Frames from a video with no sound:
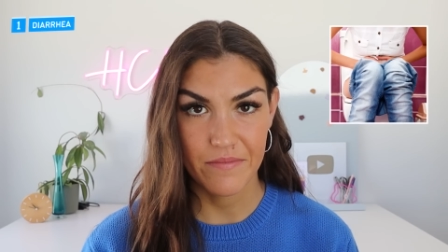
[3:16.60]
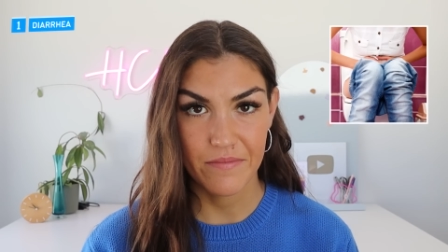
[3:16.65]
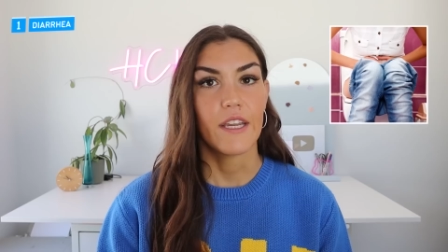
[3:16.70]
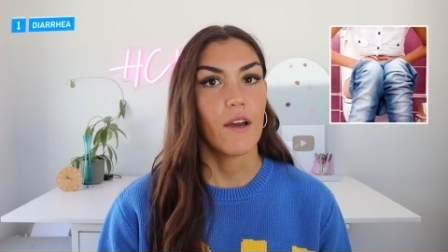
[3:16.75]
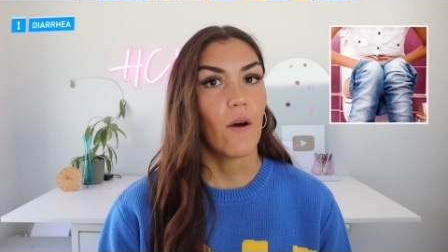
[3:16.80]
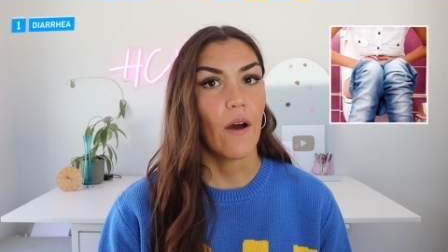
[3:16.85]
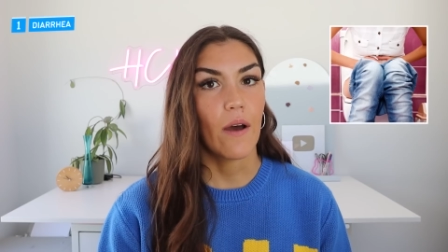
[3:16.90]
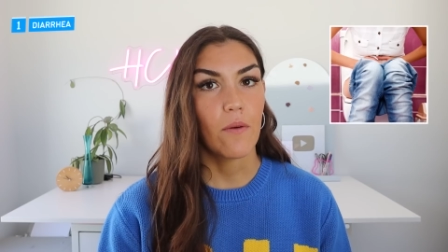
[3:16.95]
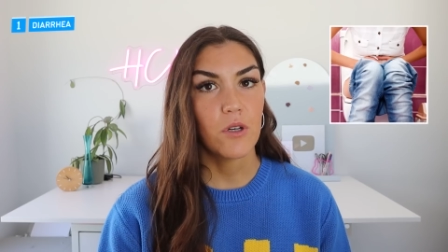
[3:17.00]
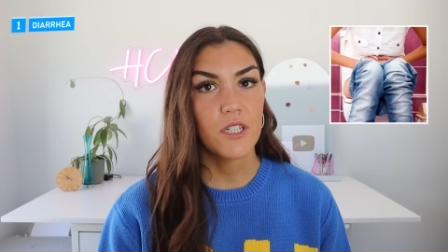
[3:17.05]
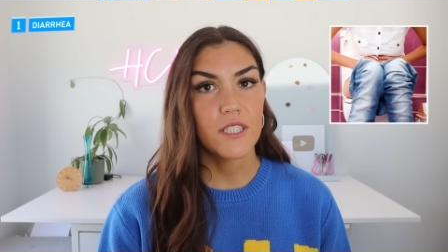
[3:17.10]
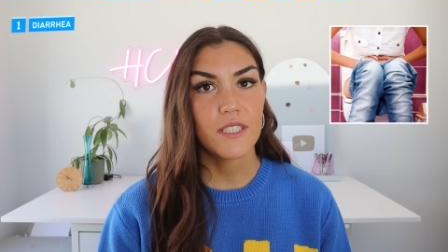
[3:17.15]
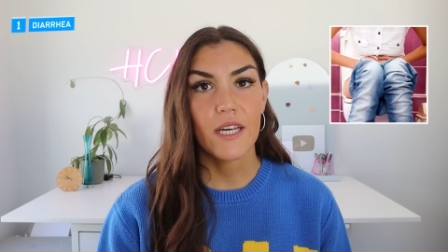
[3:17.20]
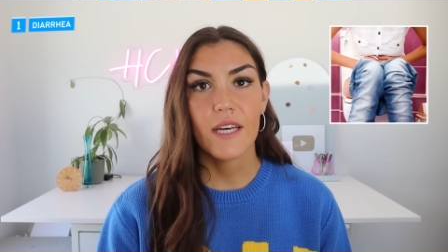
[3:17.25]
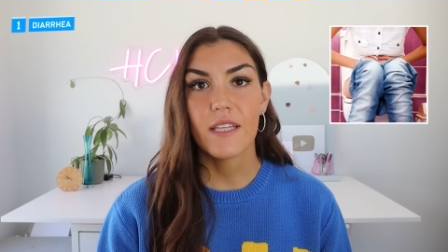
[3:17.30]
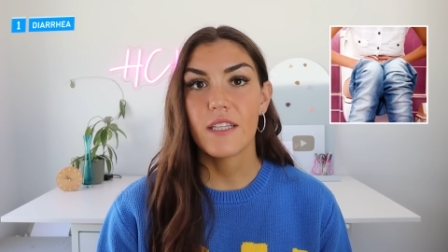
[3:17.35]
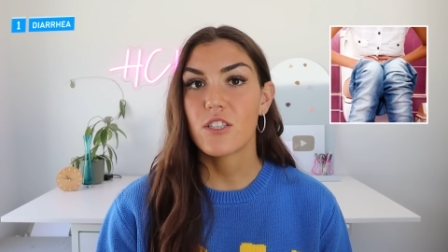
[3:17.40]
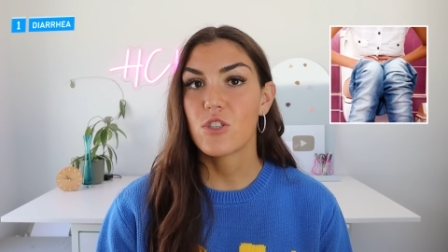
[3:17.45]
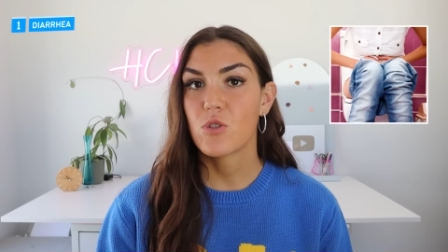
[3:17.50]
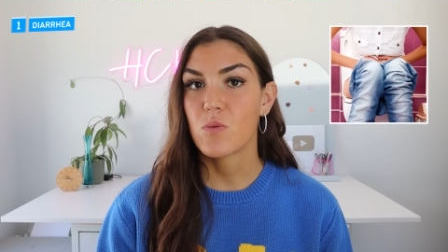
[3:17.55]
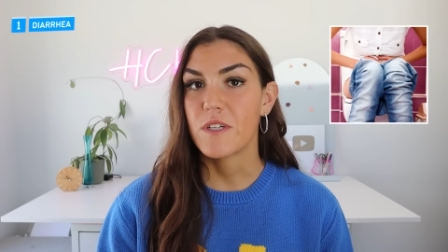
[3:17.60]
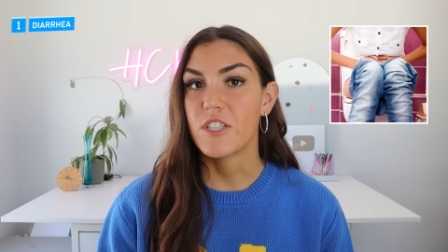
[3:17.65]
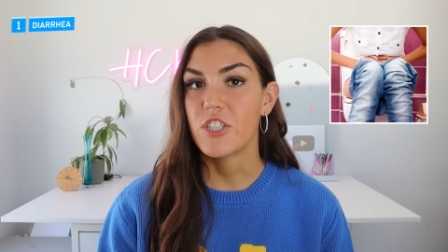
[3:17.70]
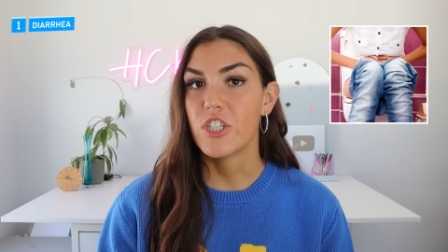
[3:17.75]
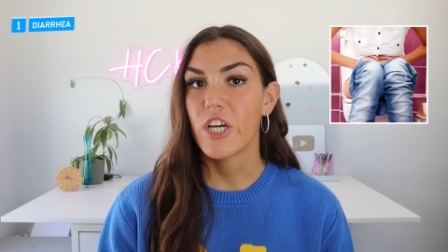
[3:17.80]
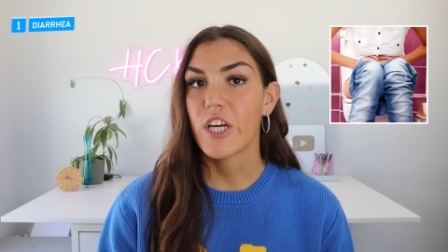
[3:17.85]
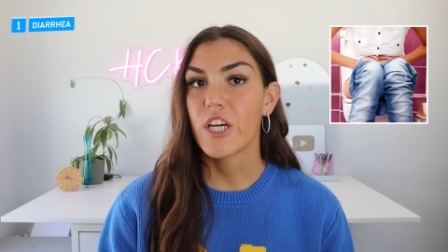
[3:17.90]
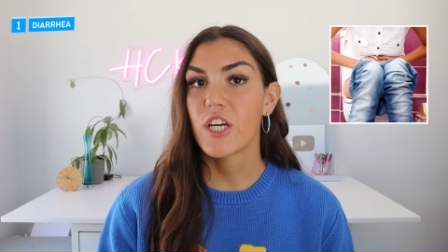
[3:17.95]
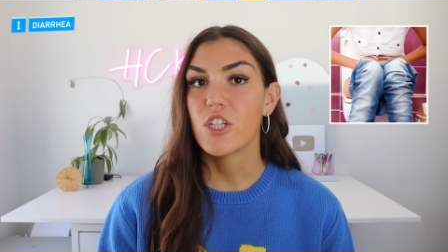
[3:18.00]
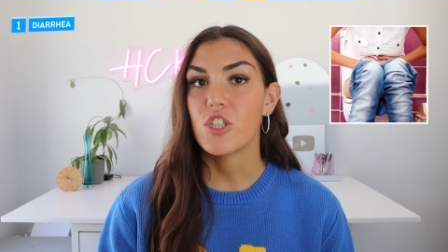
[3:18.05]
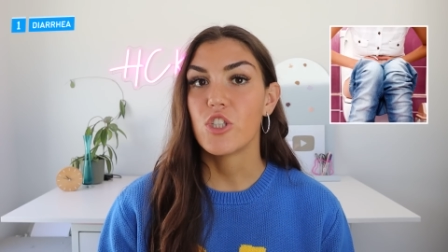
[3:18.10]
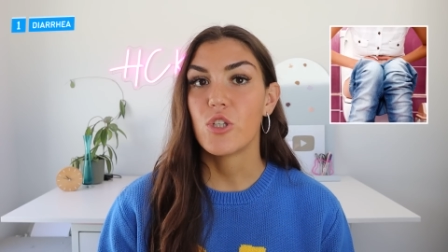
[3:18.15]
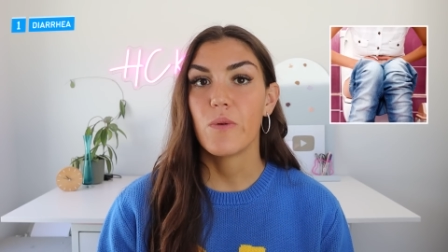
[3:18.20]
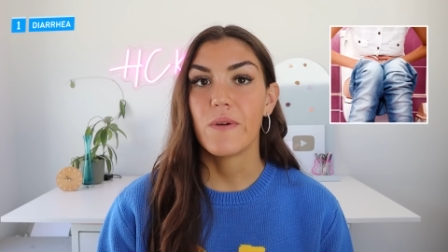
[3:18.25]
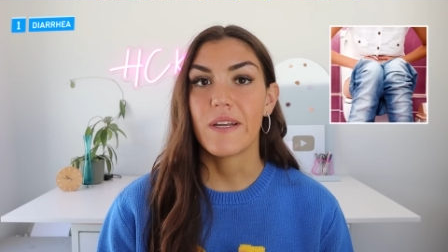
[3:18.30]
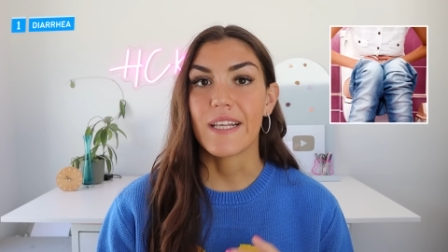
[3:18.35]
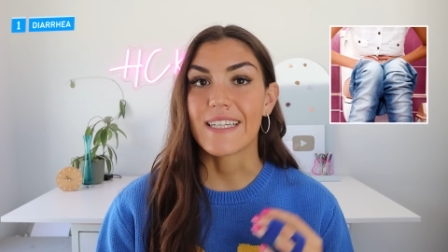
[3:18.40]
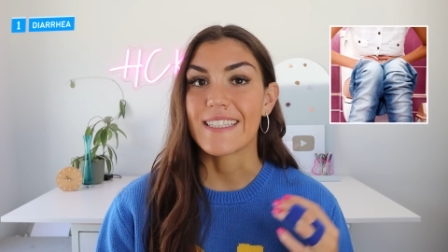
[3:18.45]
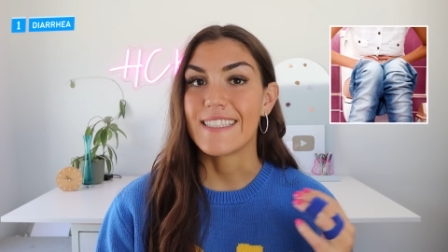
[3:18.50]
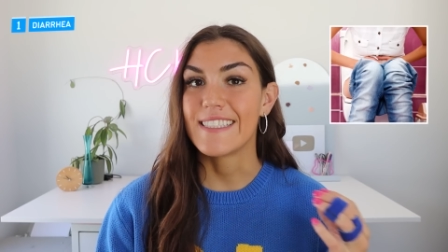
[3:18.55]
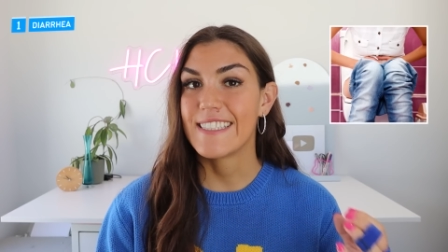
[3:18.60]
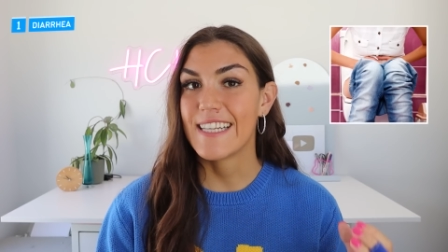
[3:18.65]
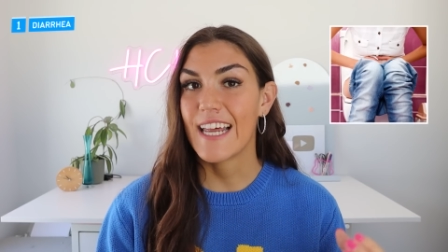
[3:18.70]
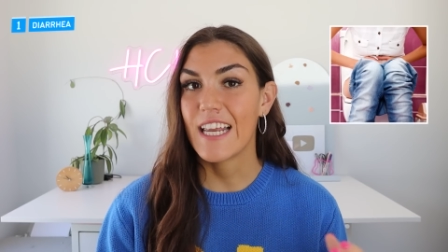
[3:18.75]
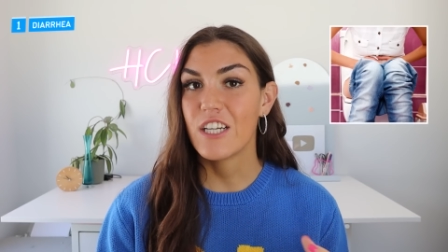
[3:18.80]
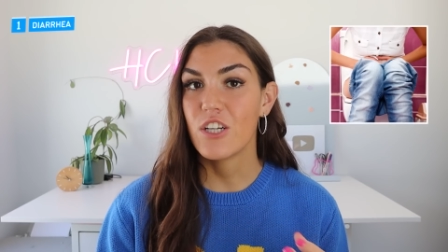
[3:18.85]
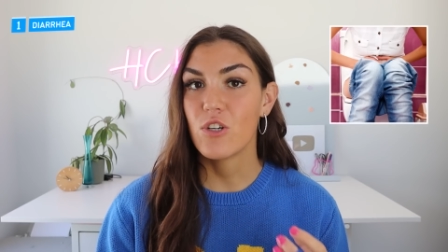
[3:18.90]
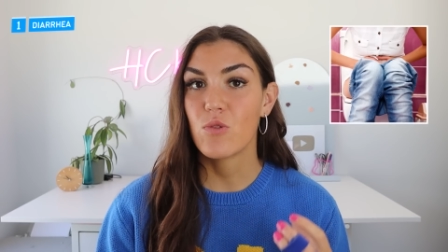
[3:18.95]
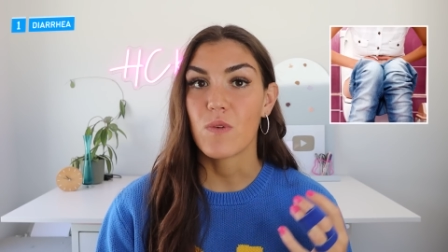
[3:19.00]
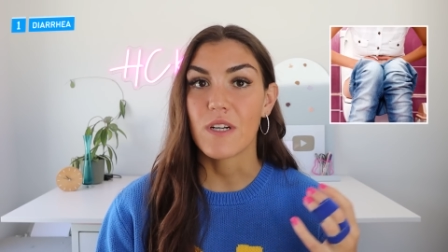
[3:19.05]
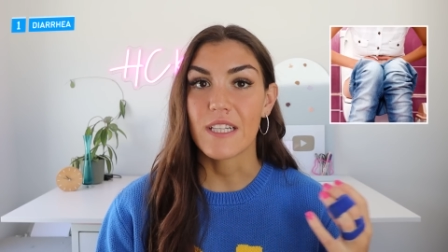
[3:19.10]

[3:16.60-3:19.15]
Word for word: Now, I will say that switching to an extended